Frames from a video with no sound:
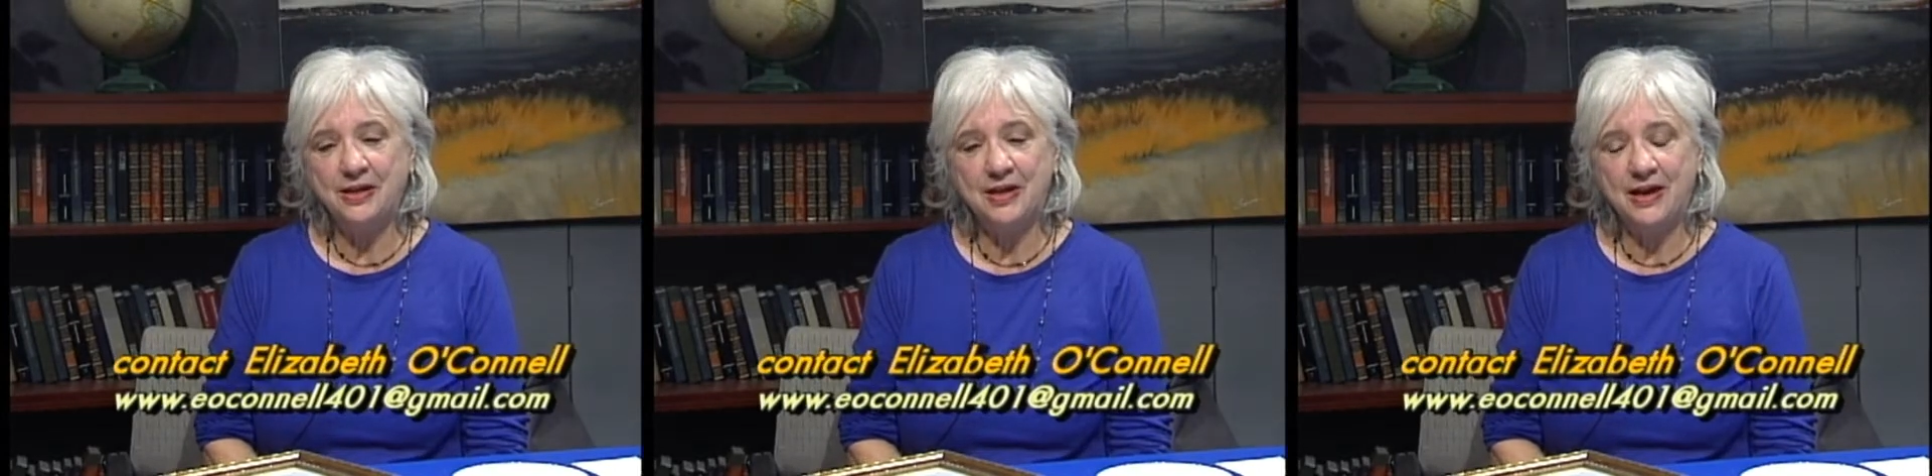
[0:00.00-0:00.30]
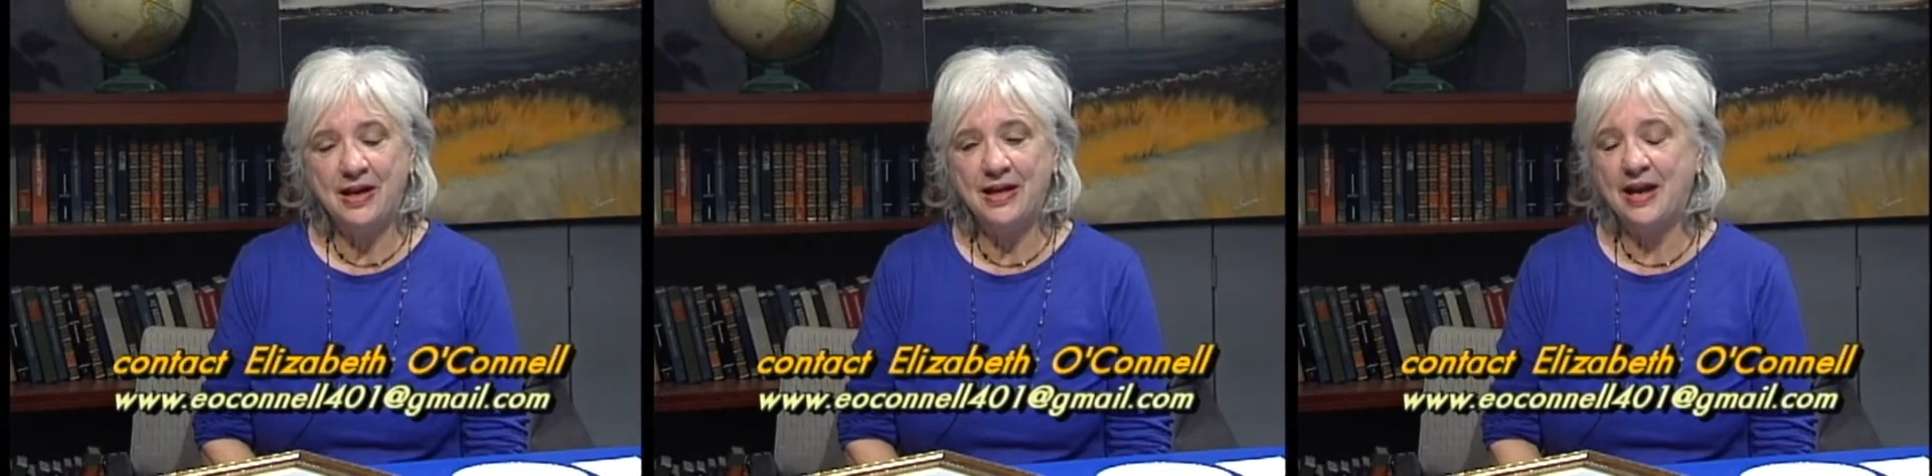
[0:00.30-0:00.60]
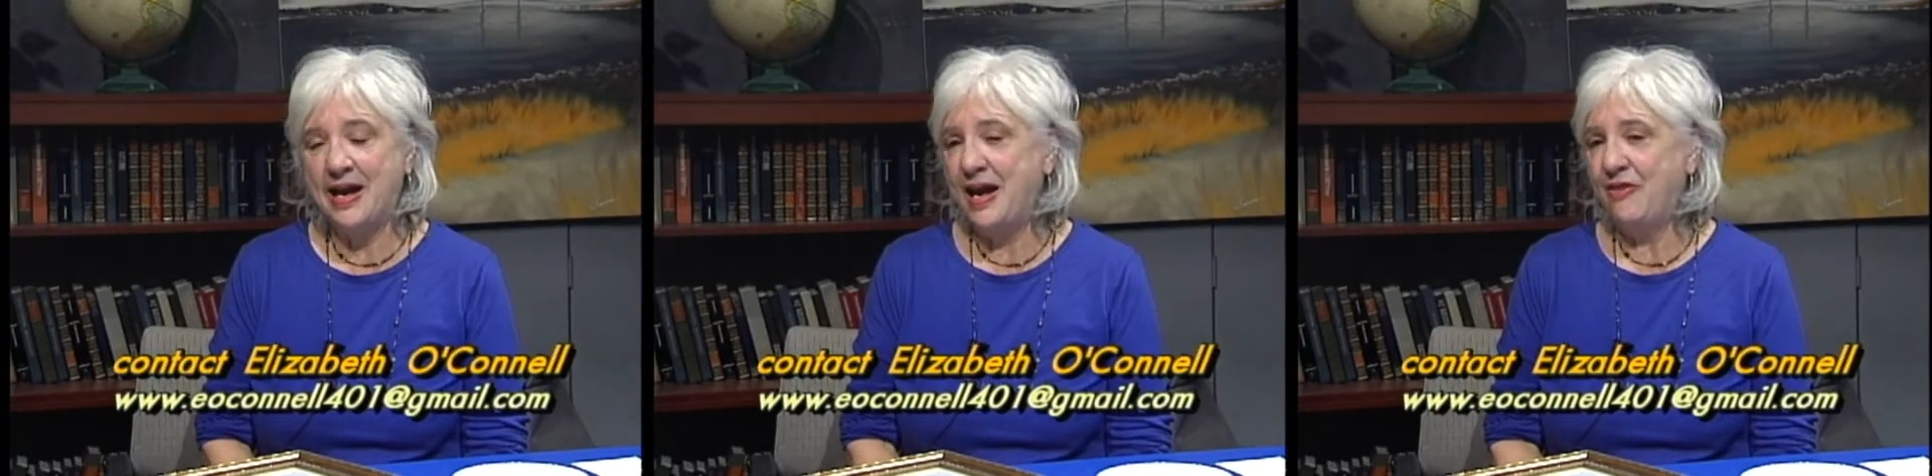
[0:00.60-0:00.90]

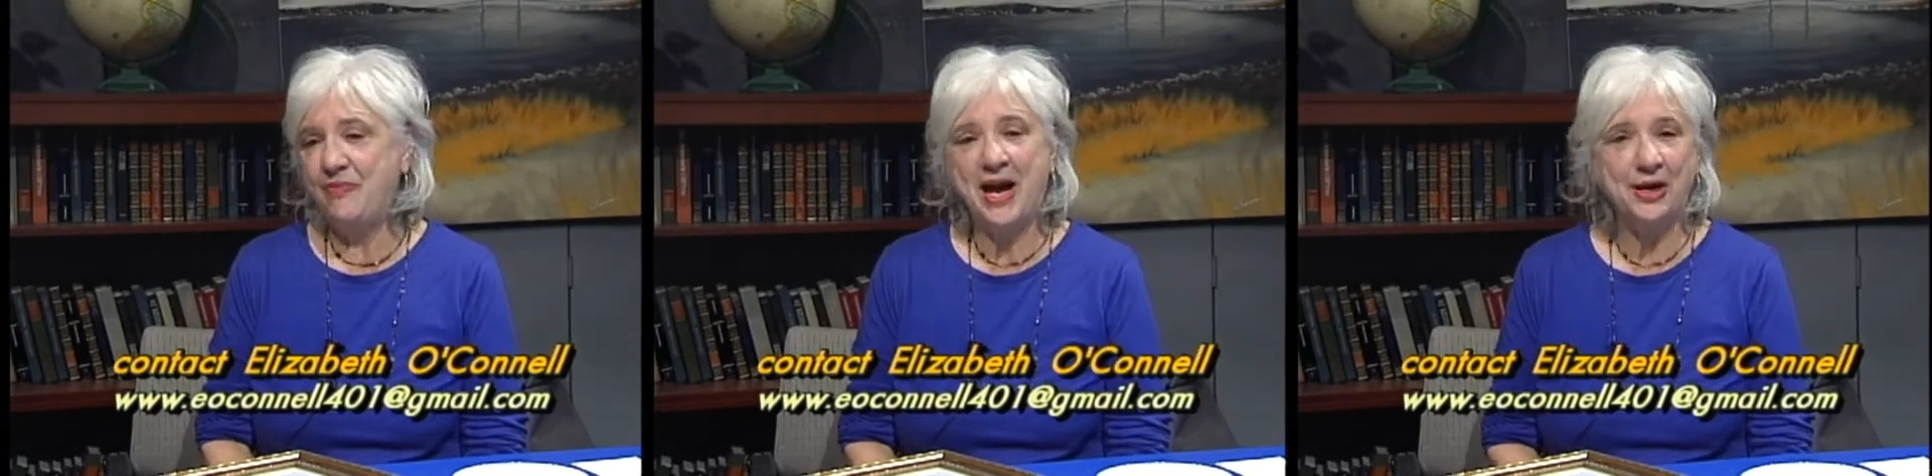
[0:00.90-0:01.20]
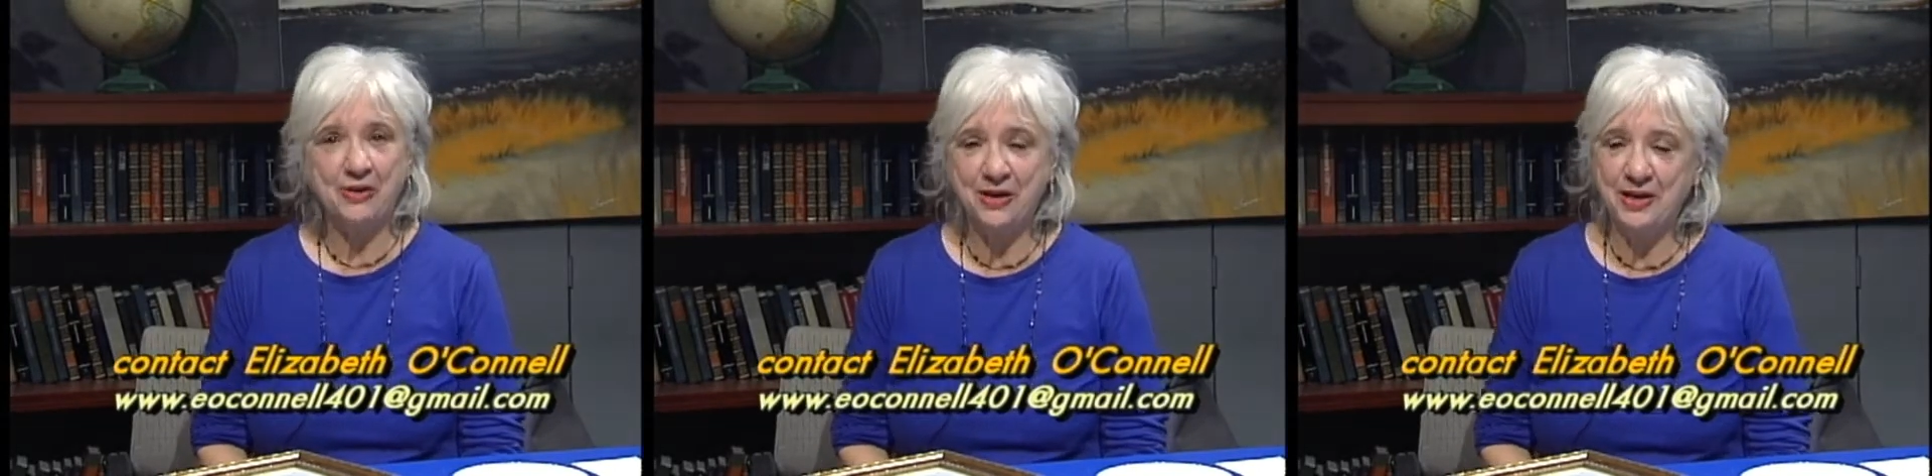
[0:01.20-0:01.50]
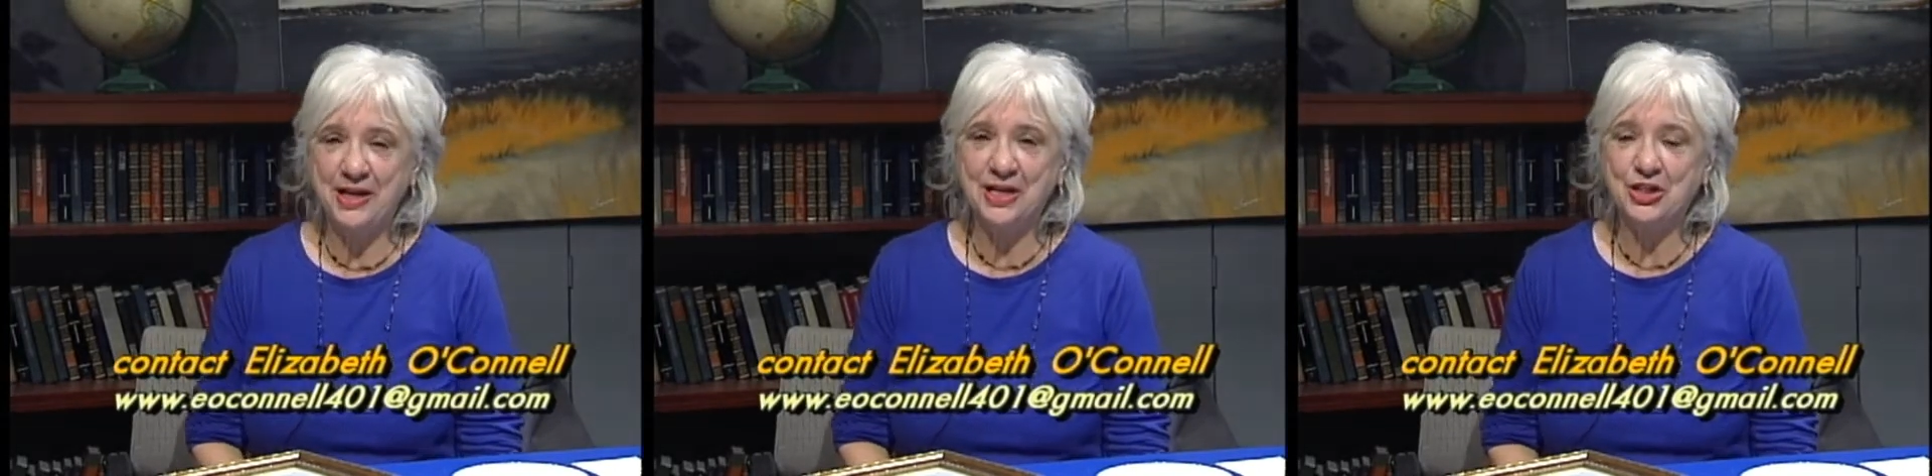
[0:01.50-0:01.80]
I have background
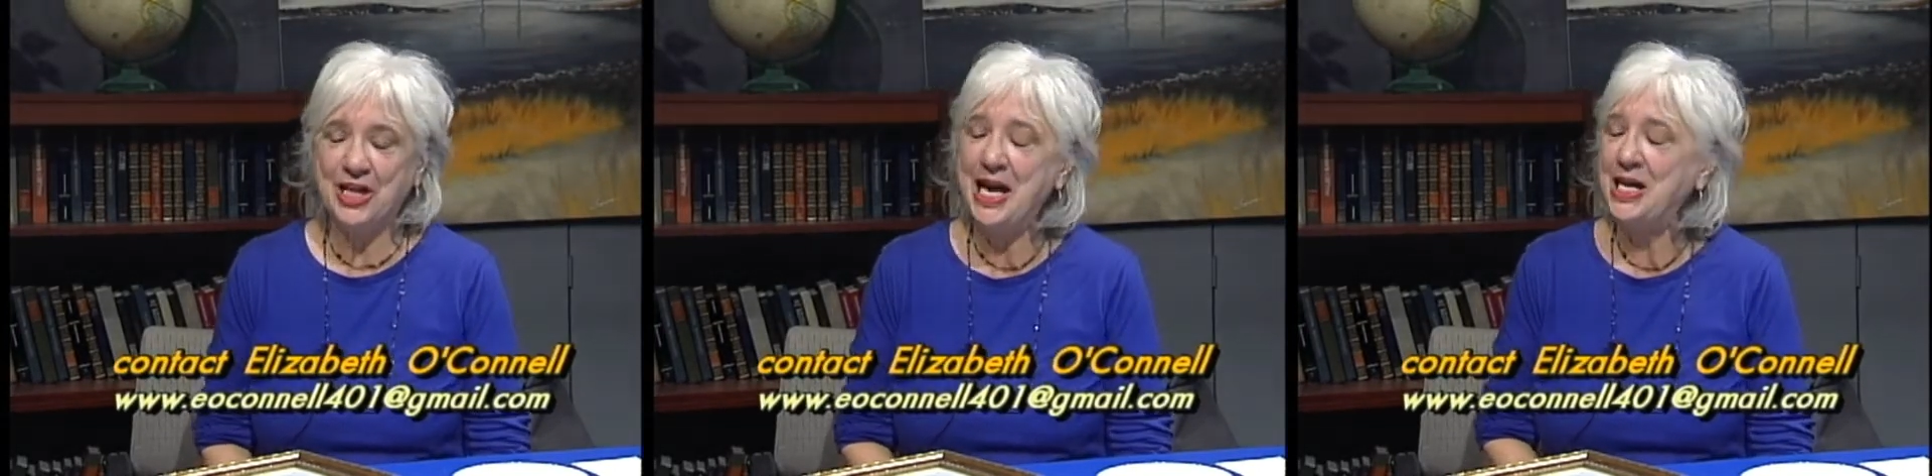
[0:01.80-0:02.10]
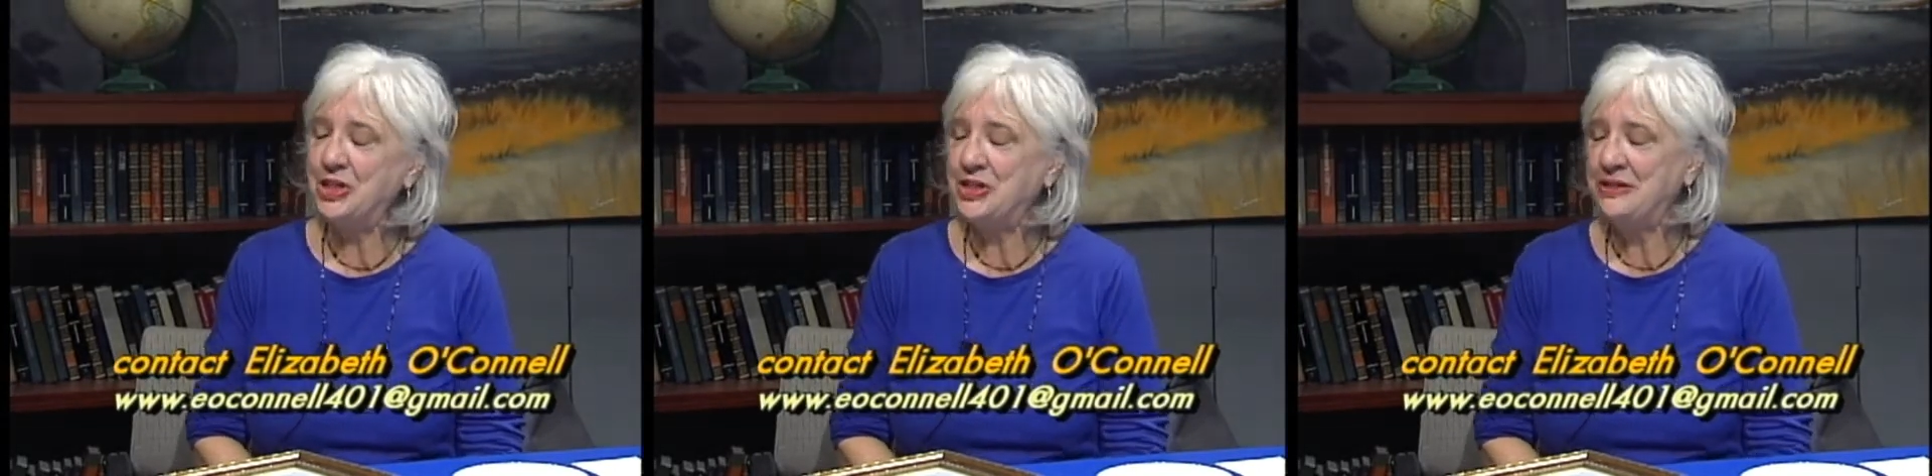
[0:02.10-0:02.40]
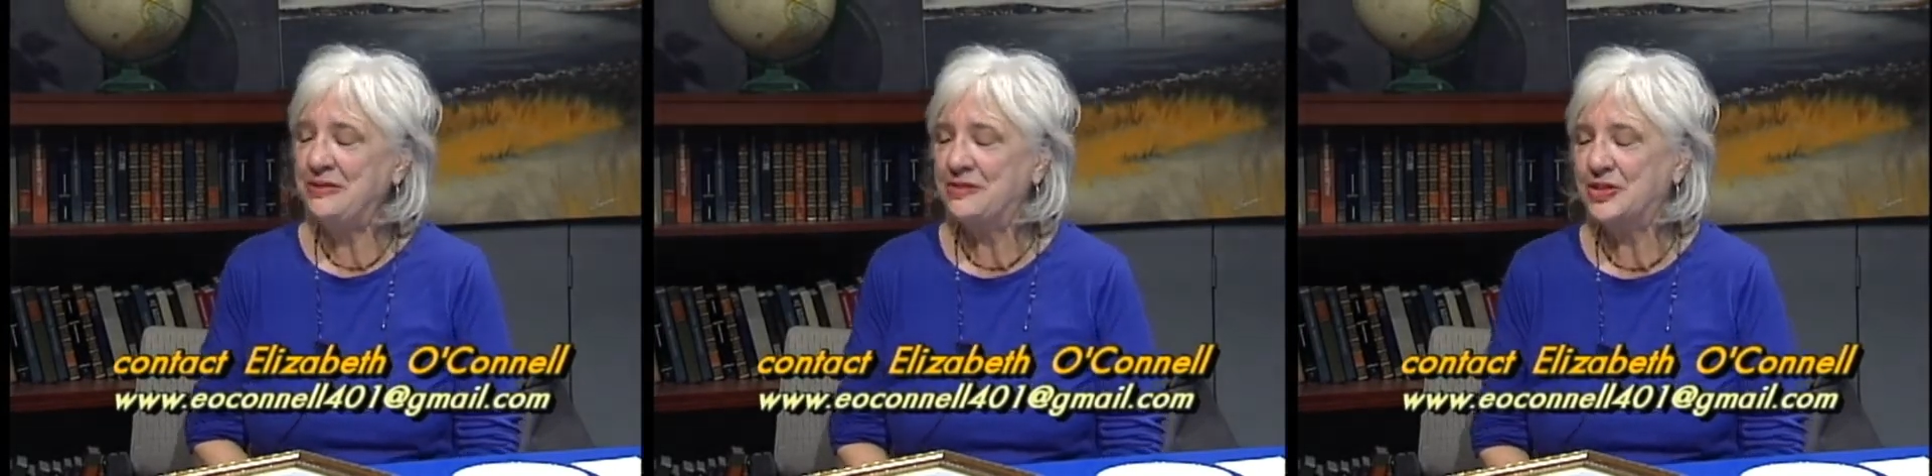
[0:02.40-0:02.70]
in
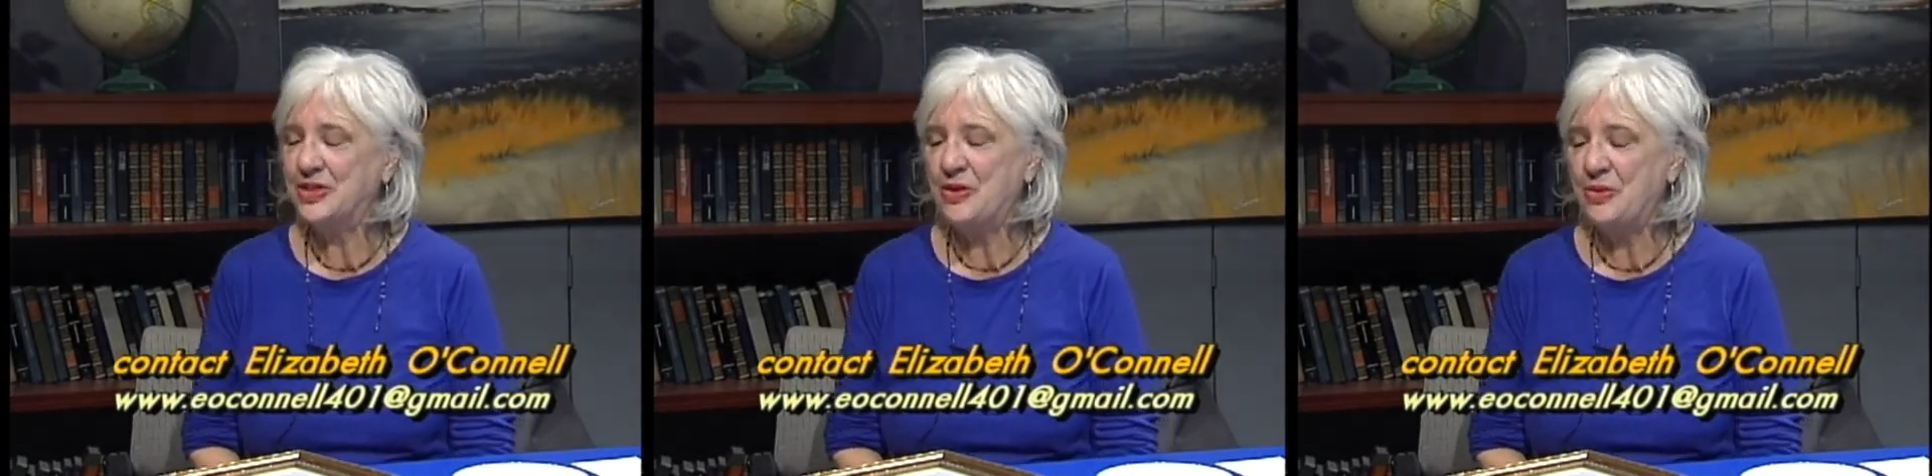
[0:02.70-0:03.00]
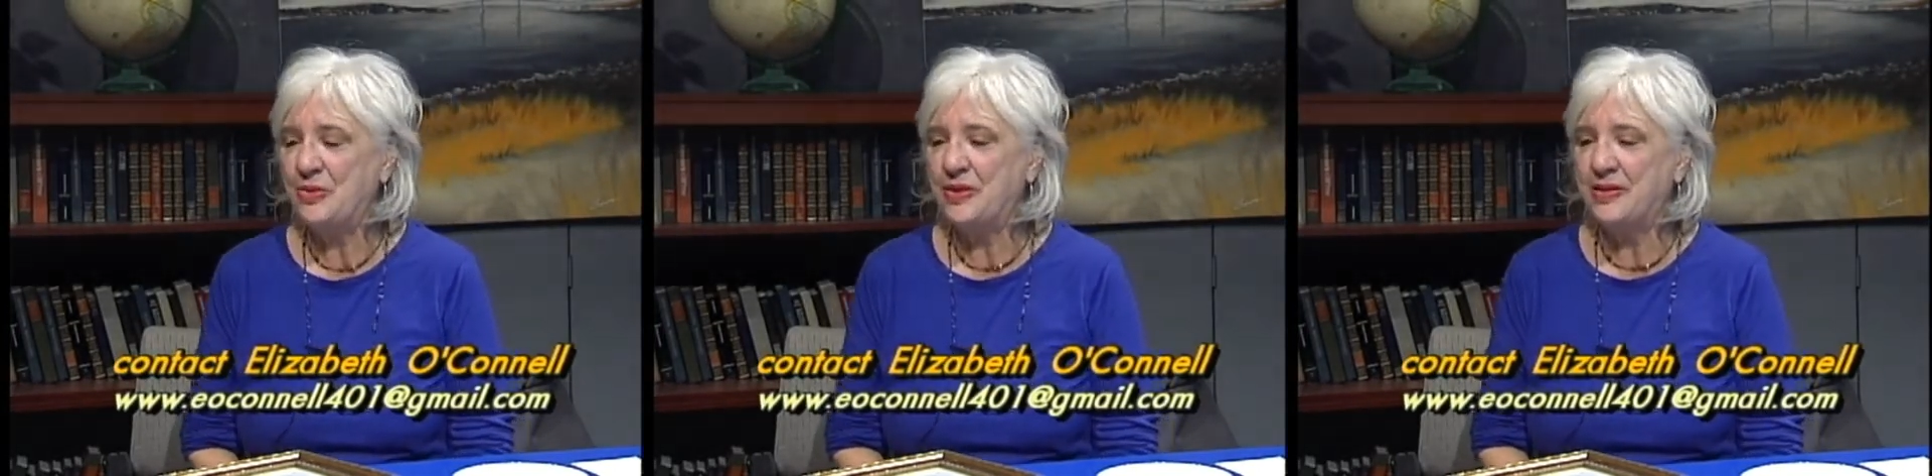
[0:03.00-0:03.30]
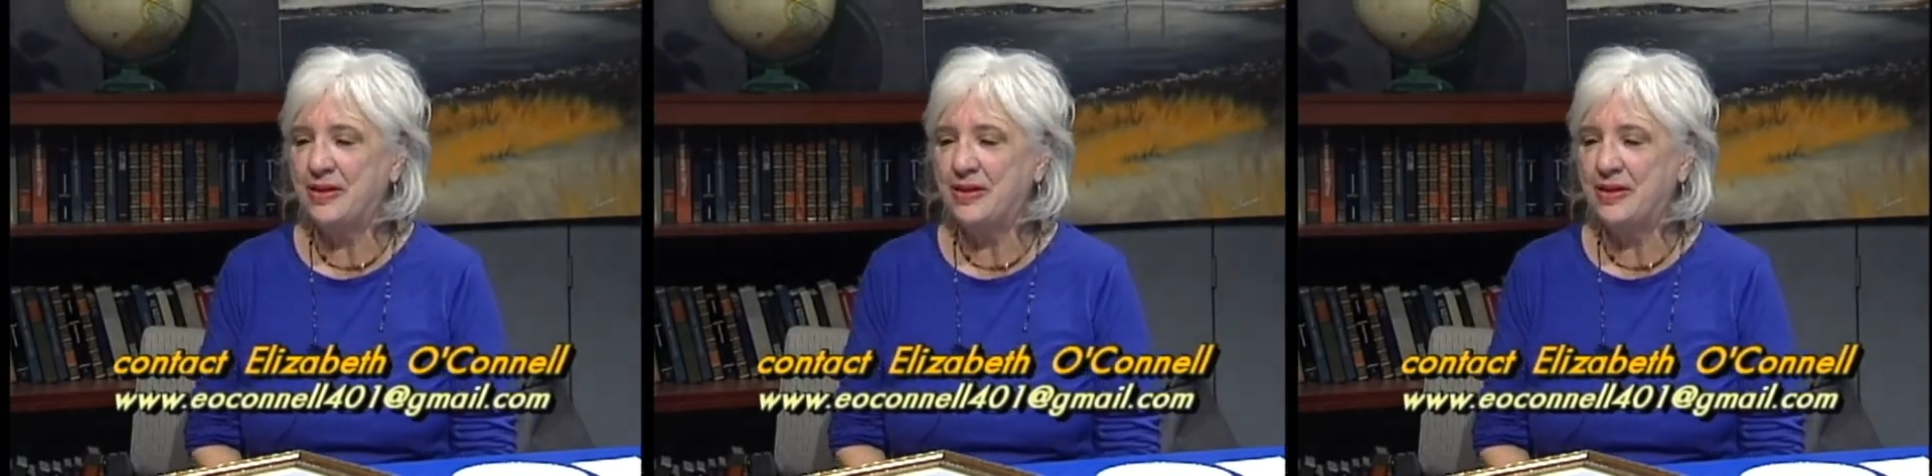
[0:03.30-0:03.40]
education, so